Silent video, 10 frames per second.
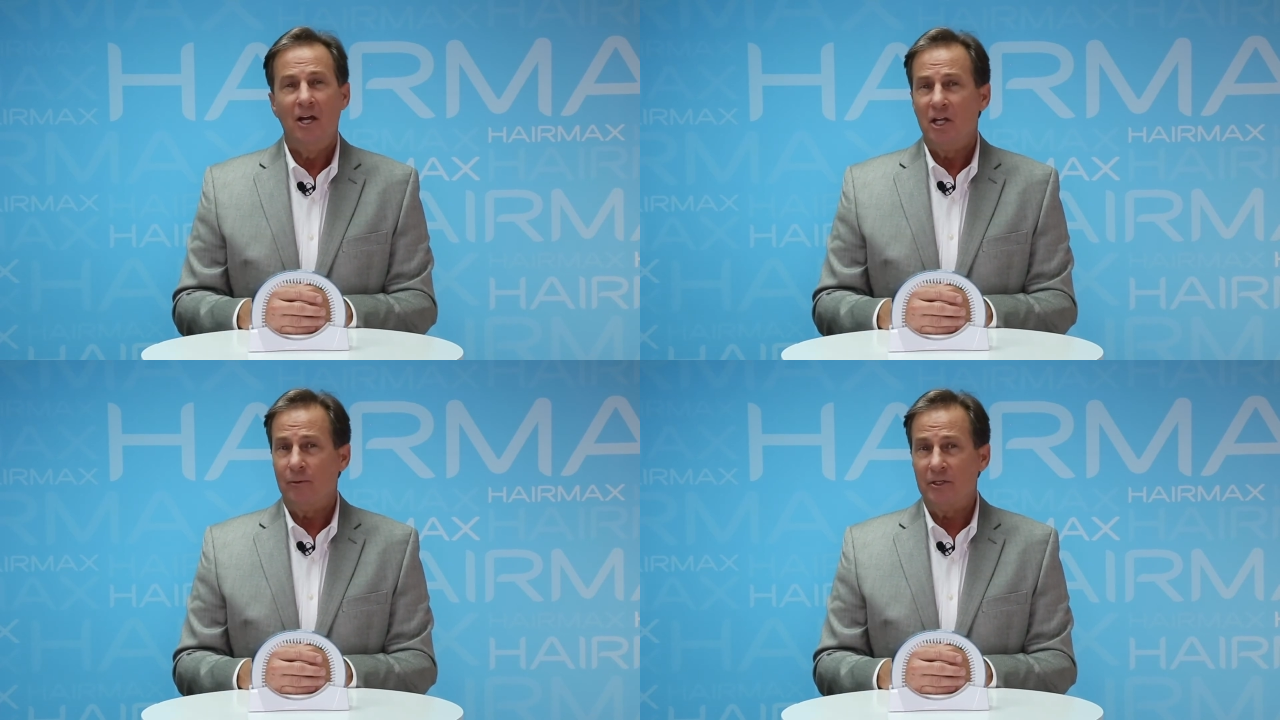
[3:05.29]

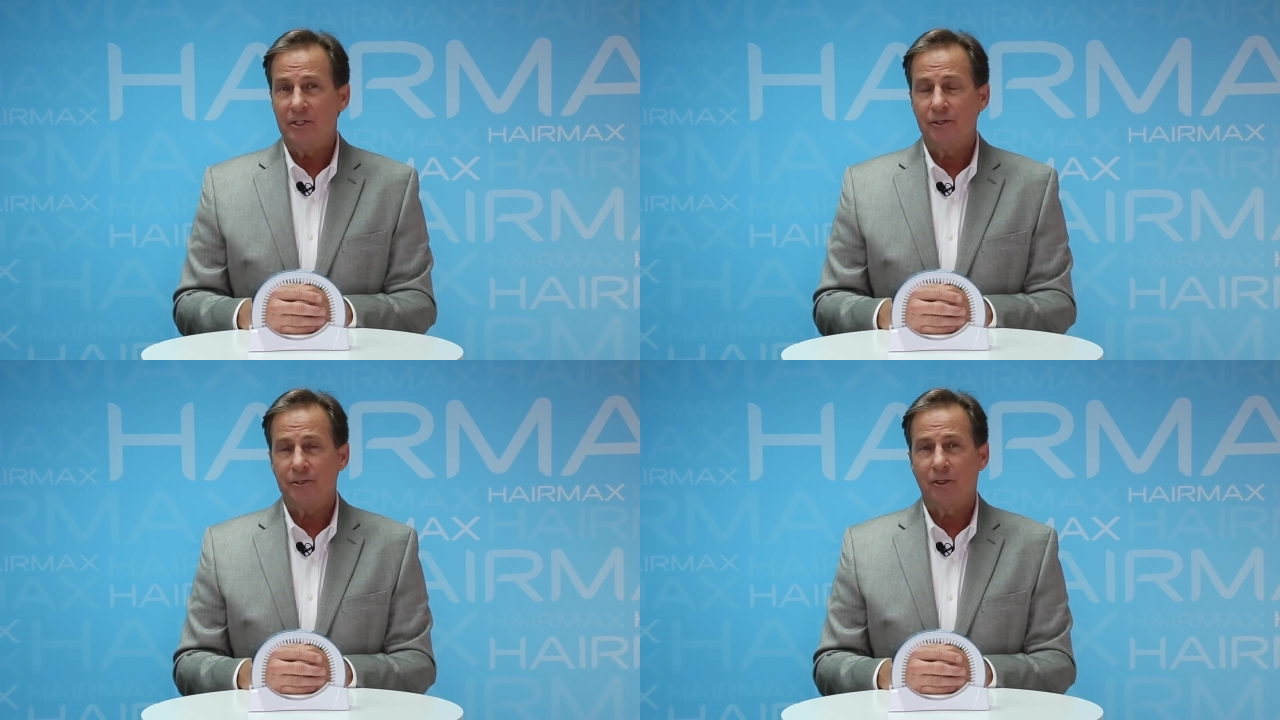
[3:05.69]
The
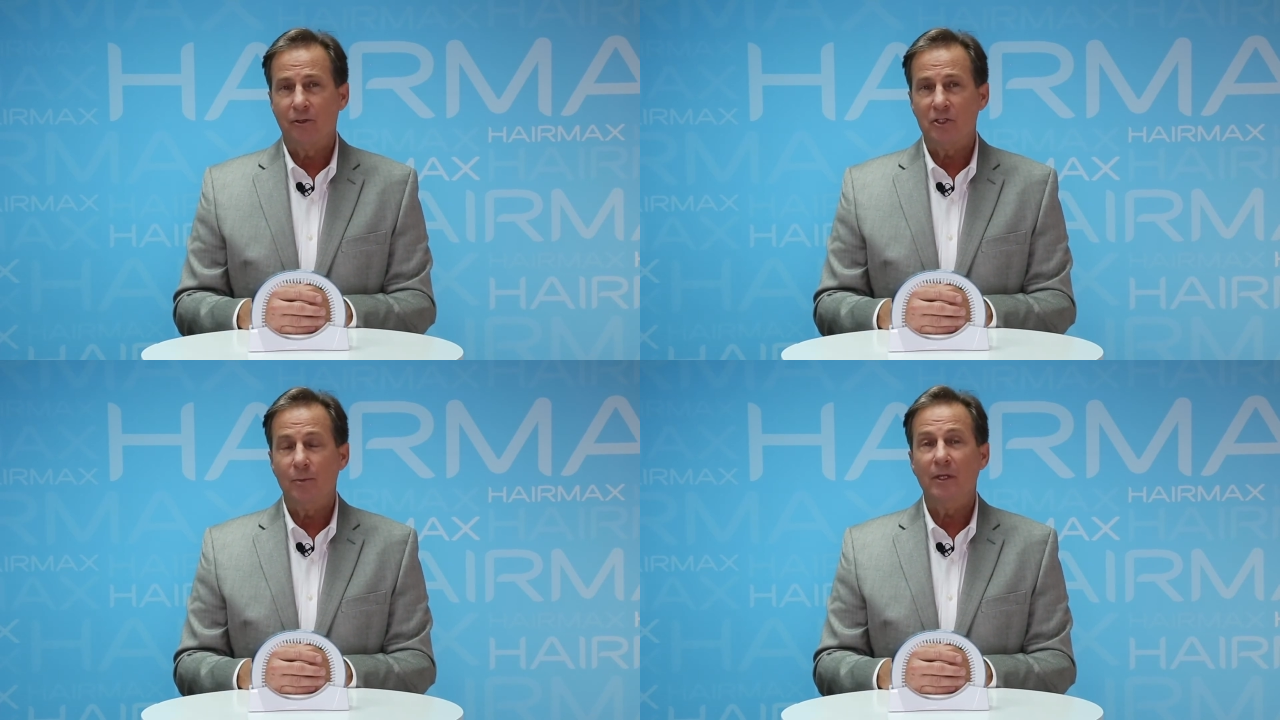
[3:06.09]
results are going
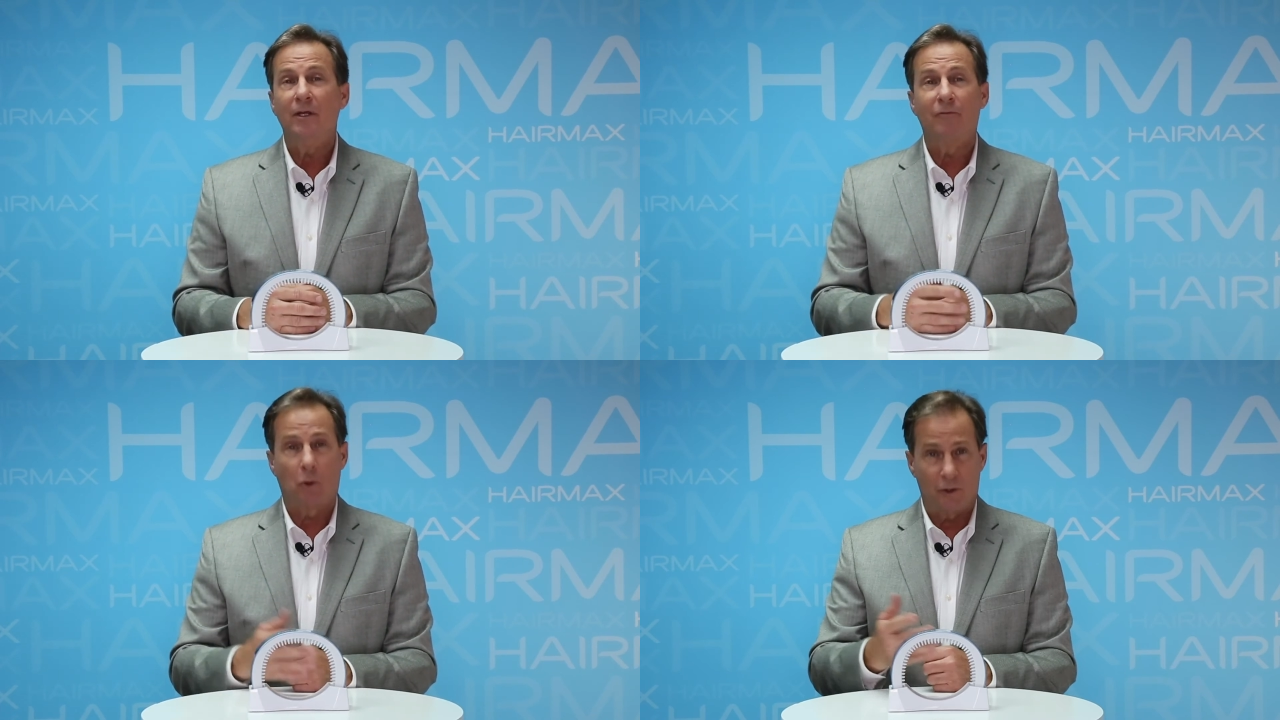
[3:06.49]
to be,
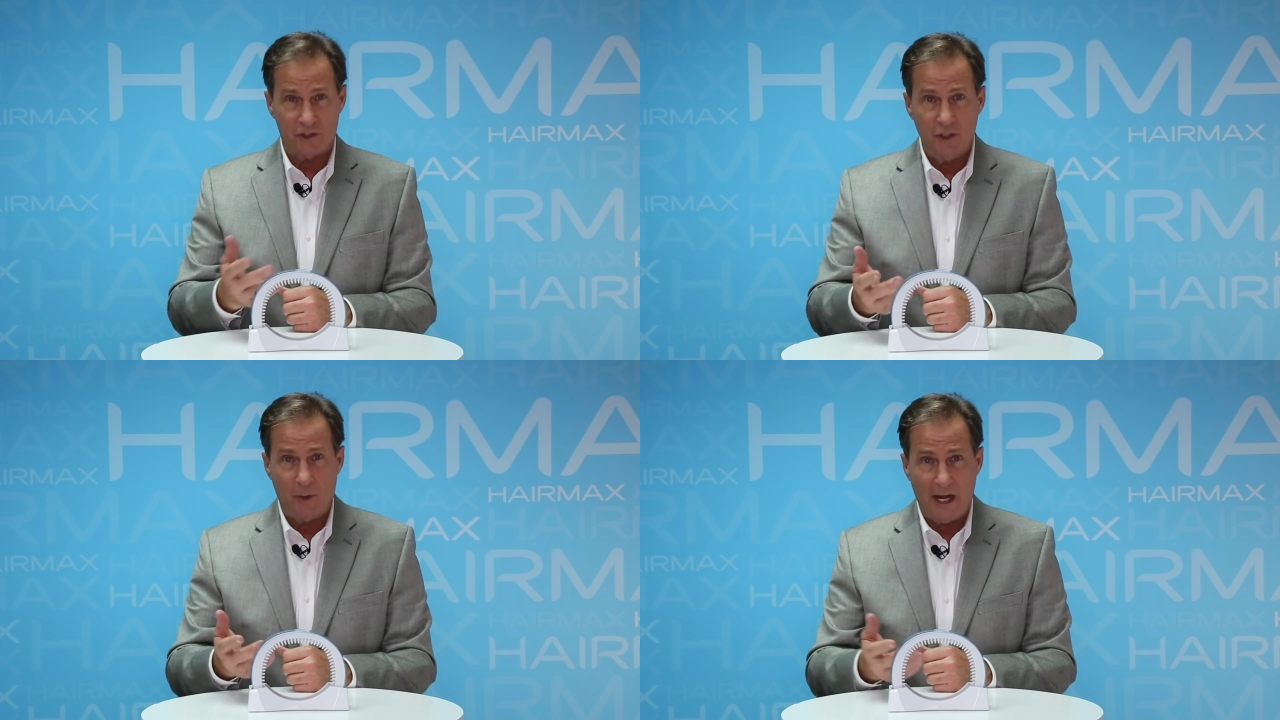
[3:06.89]
of course,
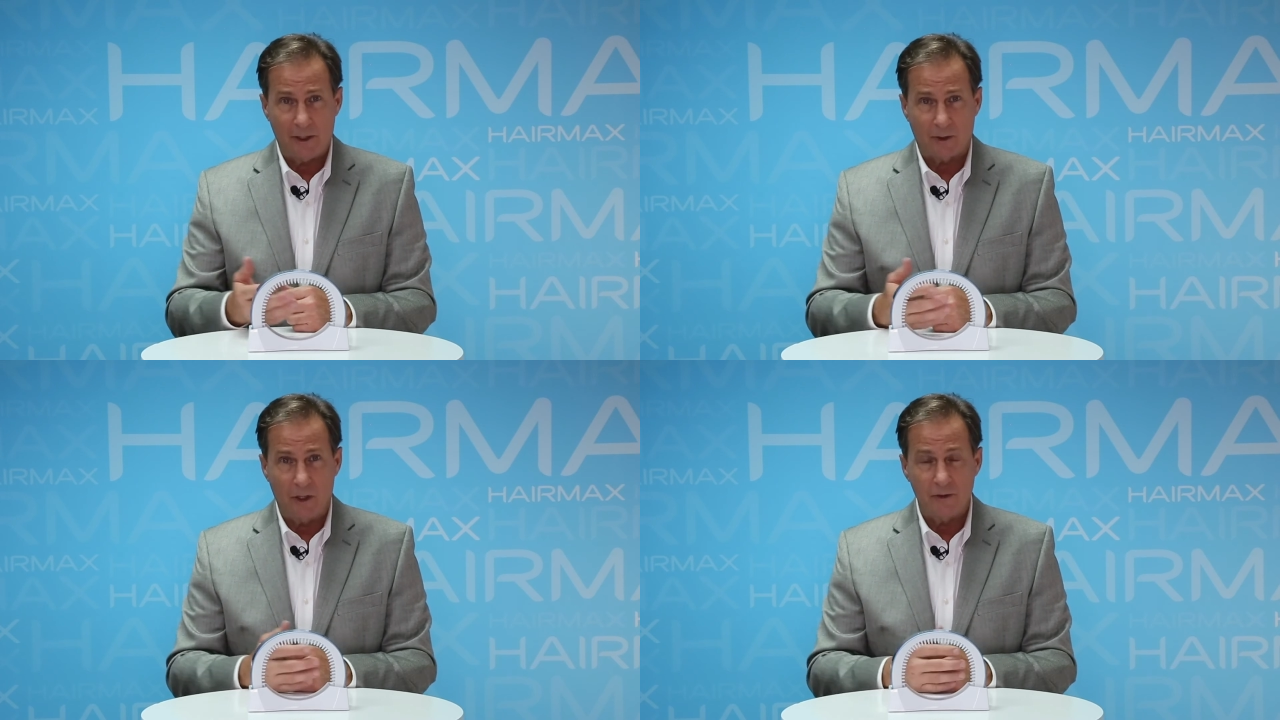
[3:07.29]
new hair
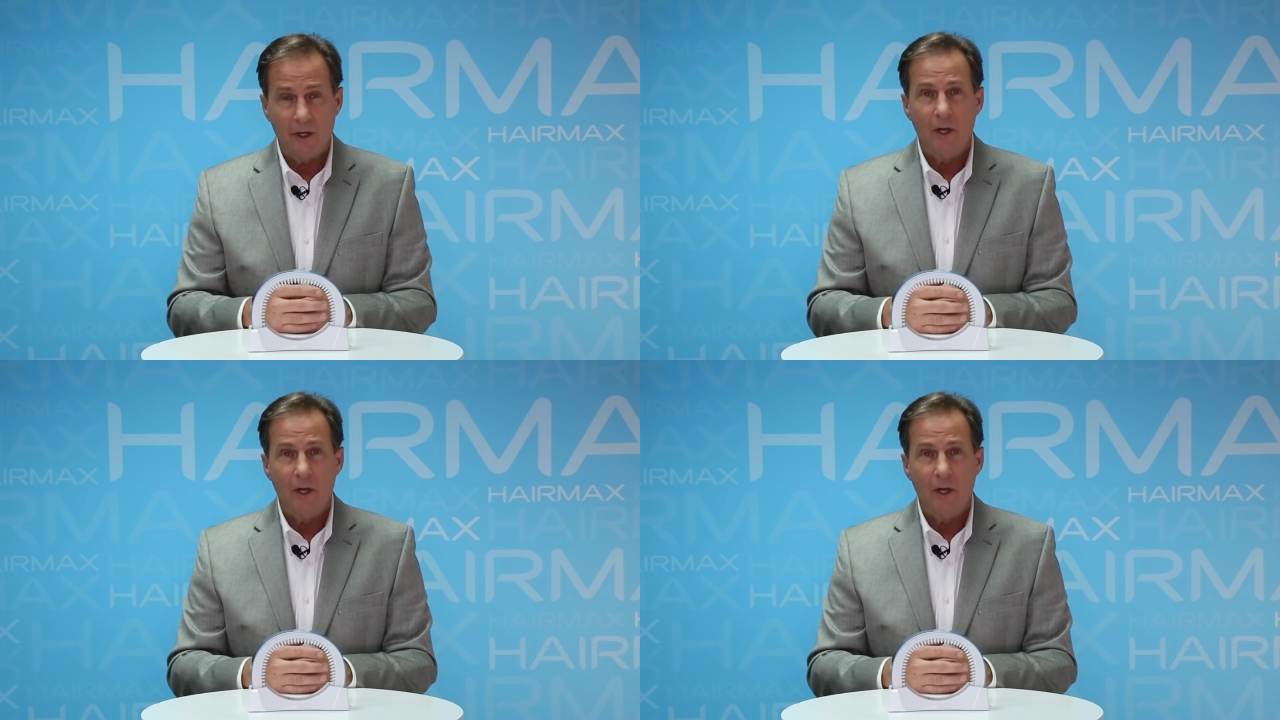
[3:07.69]
growth,